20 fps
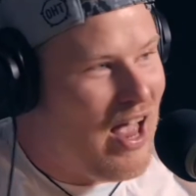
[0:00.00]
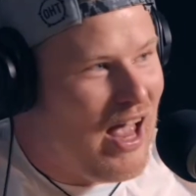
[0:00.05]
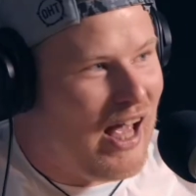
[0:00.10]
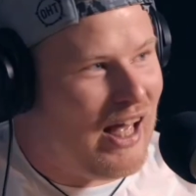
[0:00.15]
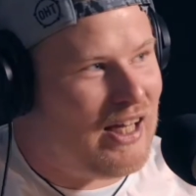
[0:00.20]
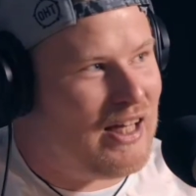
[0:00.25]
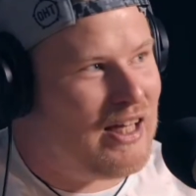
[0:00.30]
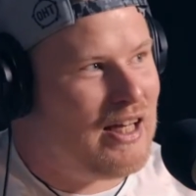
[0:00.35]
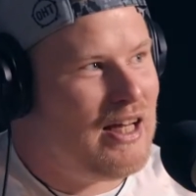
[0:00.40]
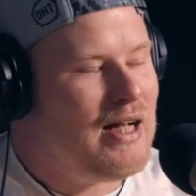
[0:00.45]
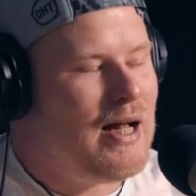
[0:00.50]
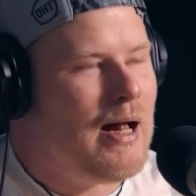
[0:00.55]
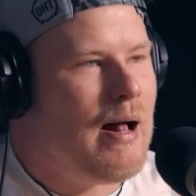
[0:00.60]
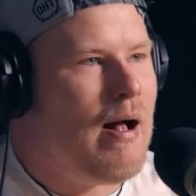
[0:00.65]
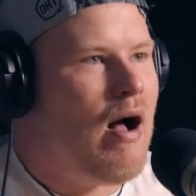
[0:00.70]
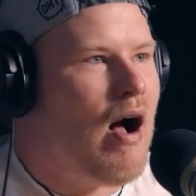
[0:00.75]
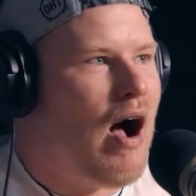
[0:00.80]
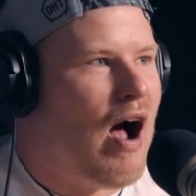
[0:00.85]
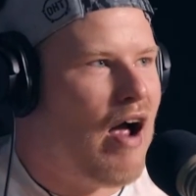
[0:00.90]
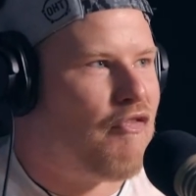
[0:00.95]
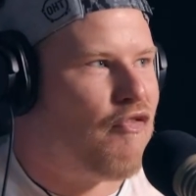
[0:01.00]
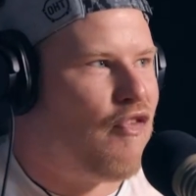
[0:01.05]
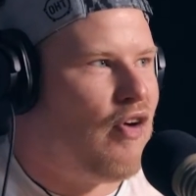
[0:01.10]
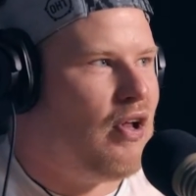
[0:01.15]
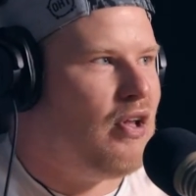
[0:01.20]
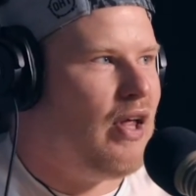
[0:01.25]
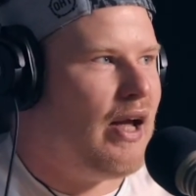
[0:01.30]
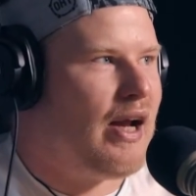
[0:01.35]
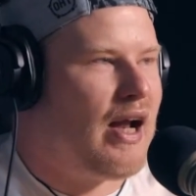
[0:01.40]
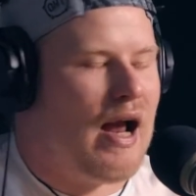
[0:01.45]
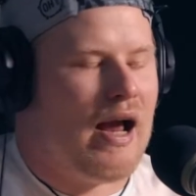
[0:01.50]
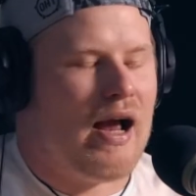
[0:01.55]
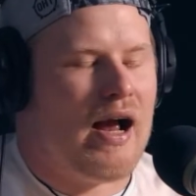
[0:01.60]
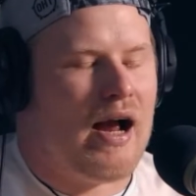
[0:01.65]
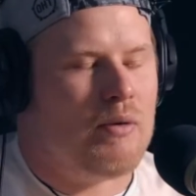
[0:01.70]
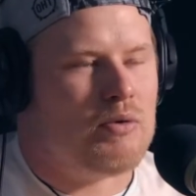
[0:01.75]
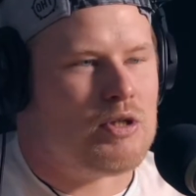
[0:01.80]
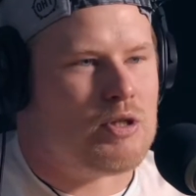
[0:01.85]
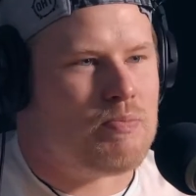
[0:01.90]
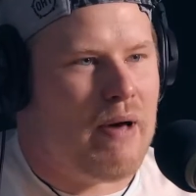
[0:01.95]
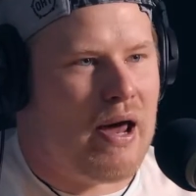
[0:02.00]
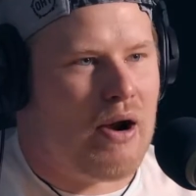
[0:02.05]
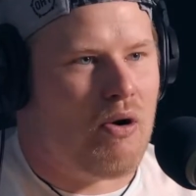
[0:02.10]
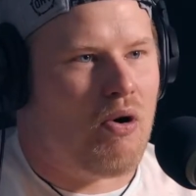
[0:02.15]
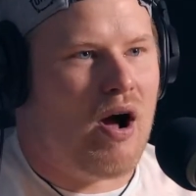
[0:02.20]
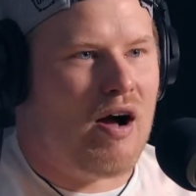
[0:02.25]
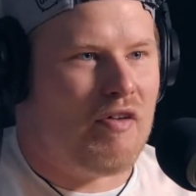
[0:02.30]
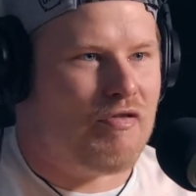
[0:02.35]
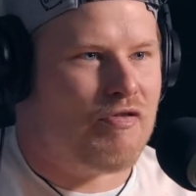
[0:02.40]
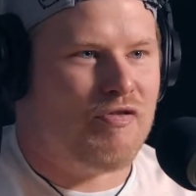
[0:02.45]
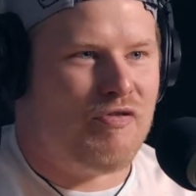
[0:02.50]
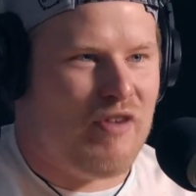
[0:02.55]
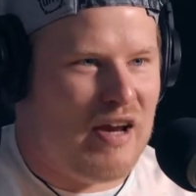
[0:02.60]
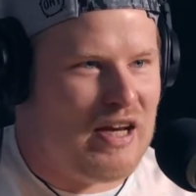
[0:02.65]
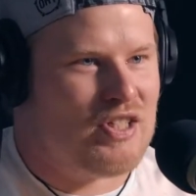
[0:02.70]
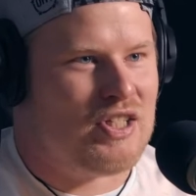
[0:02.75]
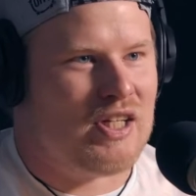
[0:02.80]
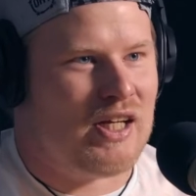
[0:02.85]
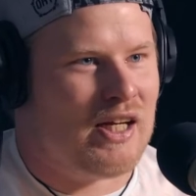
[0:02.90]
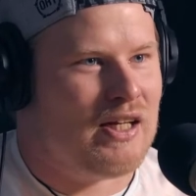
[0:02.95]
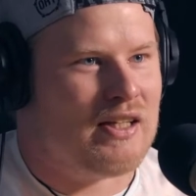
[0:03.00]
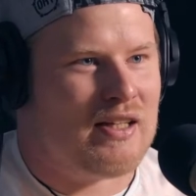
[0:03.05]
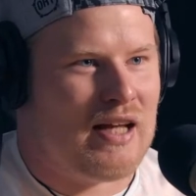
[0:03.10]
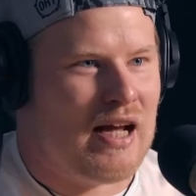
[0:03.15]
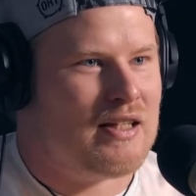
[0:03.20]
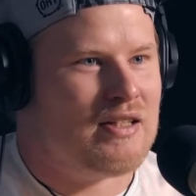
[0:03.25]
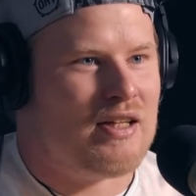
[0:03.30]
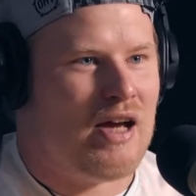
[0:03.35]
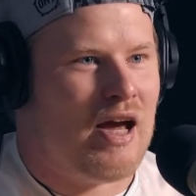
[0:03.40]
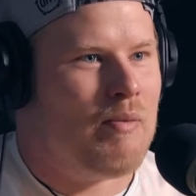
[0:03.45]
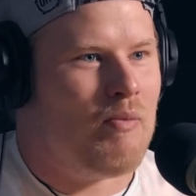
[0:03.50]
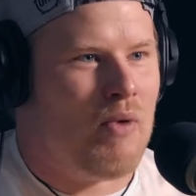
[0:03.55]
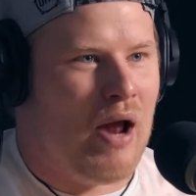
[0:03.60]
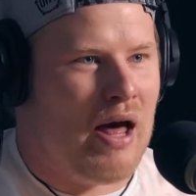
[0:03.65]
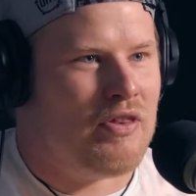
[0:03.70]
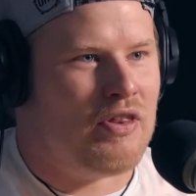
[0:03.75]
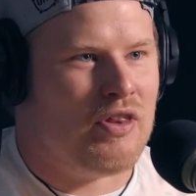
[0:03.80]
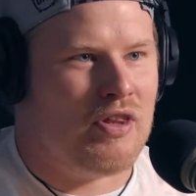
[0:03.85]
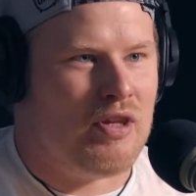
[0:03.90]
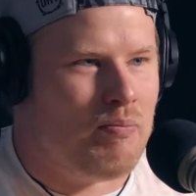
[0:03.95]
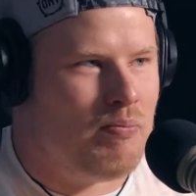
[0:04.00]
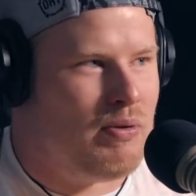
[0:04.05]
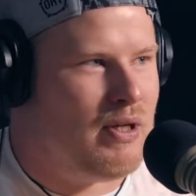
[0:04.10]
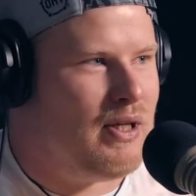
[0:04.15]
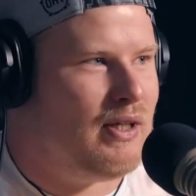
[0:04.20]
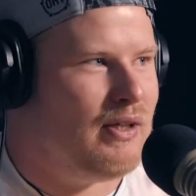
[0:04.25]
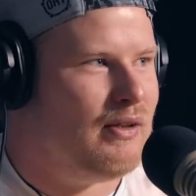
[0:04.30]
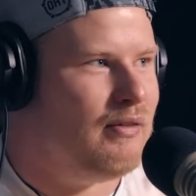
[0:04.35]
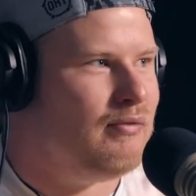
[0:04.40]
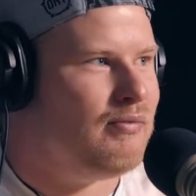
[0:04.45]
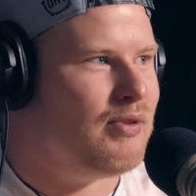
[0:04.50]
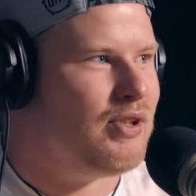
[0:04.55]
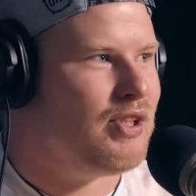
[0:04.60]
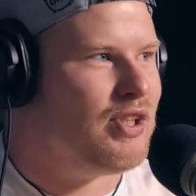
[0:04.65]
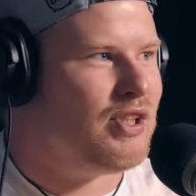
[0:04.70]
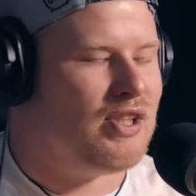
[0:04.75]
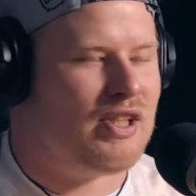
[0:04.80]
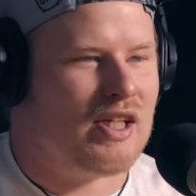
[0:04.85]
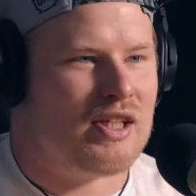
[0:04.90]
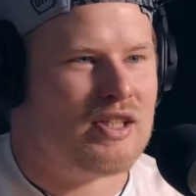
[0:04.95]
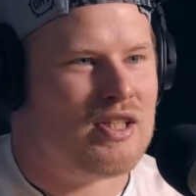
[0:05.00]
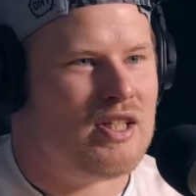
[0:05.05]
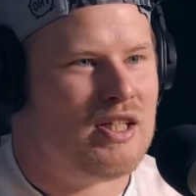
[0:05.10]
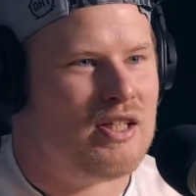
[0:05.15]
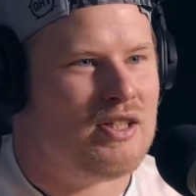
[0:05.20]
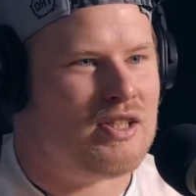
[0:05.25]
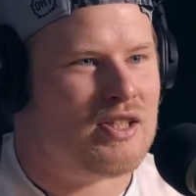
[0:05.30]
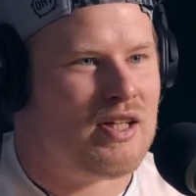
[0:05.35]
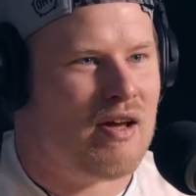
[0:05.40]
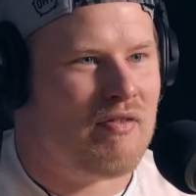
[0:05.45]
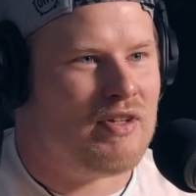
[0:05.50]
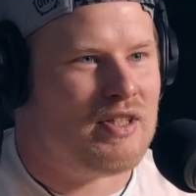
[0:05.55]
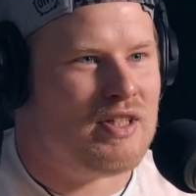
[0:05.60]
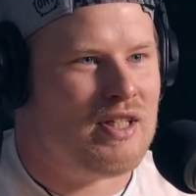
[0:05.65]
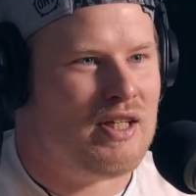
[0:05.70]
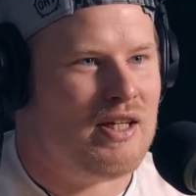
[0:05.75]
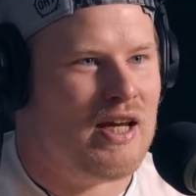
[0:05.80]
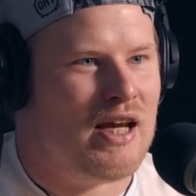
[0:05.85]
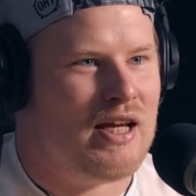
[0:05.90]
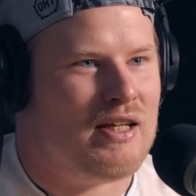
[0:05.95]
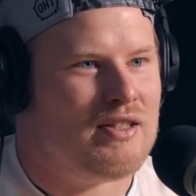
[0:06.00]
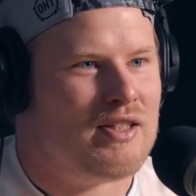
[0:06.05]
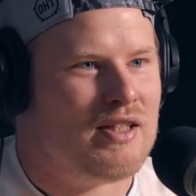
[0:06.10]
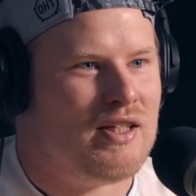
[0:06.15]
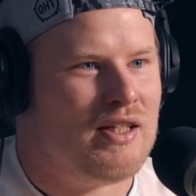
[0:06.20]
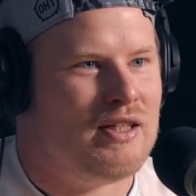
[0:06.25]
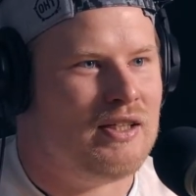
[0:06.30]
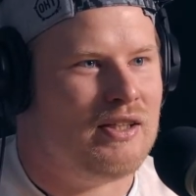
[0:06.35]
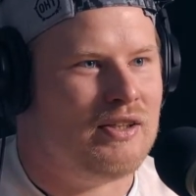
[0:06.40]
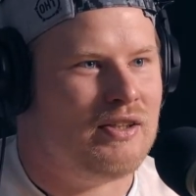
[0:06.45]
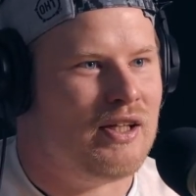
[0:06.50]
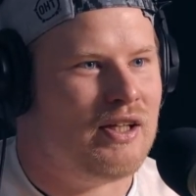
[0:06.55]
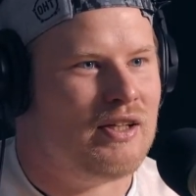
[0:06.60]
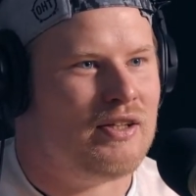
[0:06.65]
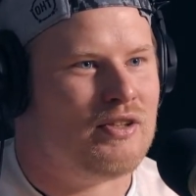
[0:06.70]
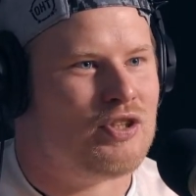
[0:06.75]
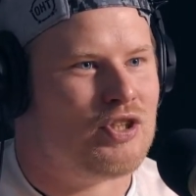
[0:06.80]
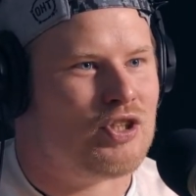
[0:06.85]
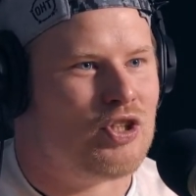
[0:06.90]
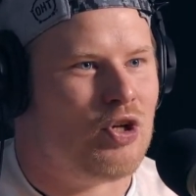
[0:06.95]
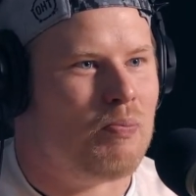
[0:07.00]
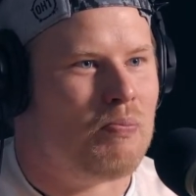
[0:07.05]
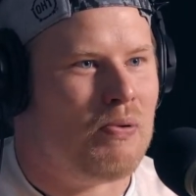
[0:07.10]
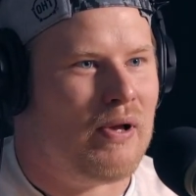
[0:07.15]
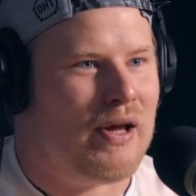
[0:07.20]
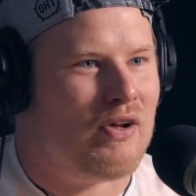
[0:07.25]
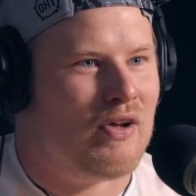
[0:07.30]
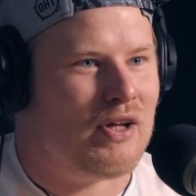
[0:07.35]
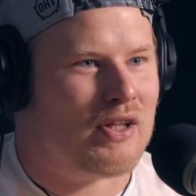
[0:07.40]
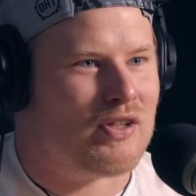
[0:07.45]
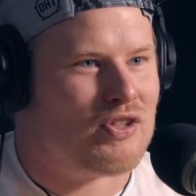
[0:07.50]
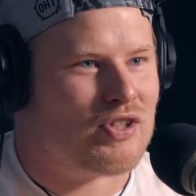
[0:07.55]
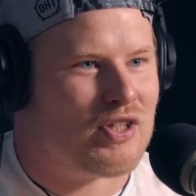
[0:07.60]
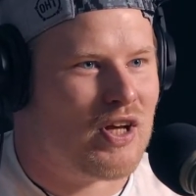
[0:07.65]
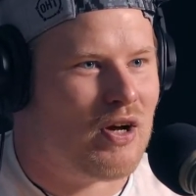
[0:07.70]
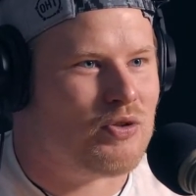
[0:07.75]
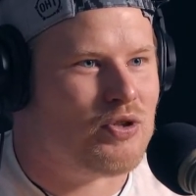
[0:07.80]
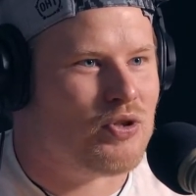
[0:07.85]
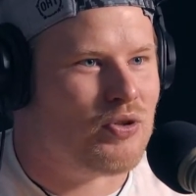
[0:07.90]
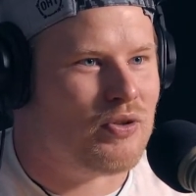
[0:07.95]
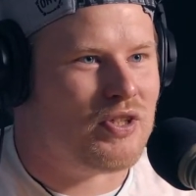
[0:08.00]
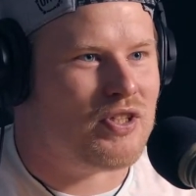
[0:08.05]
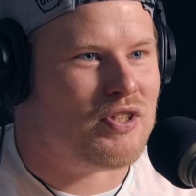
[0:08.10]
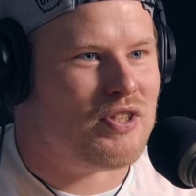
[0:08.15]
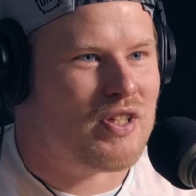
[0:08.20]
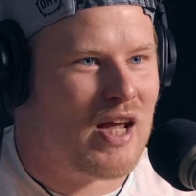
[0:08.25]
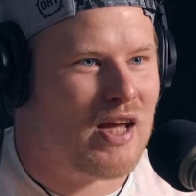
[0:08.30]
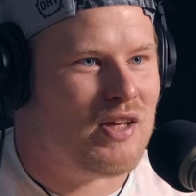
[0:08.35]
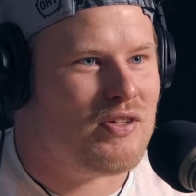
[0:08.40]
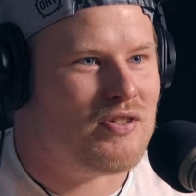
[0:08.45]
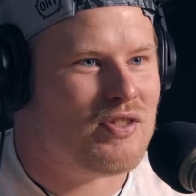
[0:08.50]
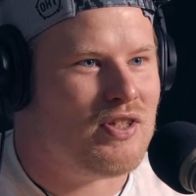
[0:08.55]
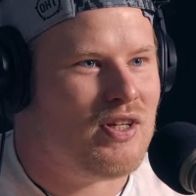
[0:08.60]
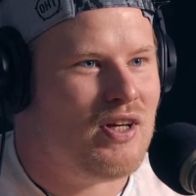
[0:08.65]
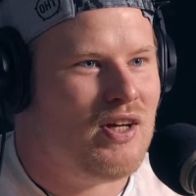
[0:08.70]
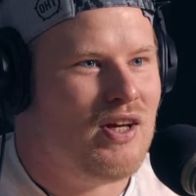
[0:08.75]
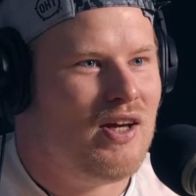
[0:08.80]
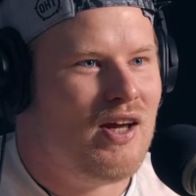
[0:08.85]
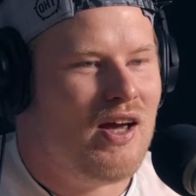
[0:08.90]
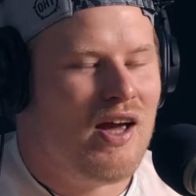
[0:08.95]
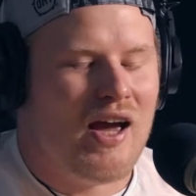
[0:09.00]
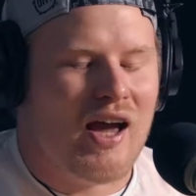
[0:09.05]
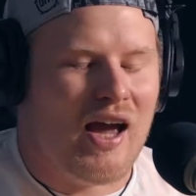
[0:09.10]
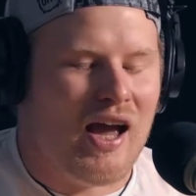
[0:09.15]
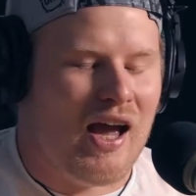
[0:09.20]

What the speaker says: And I felt like I was better off facing it at that time rather than being 16, 17, 18 and still playing like the scouts are in the stands. Mm-hmm.